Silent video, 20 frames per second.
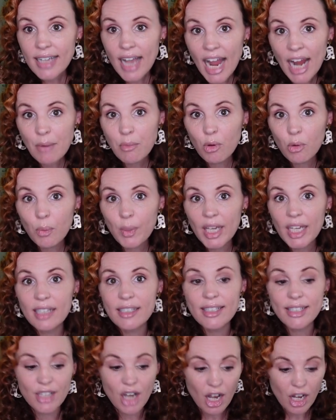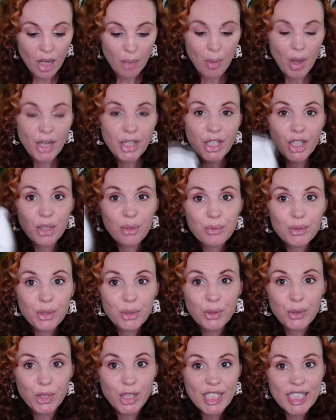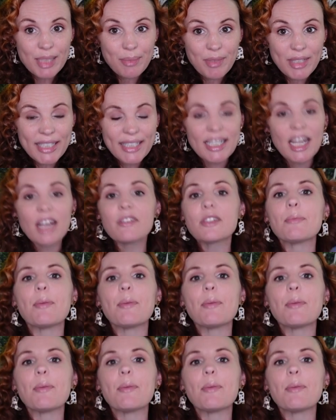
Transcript: time where we can stock up on cute little Christmas stuff,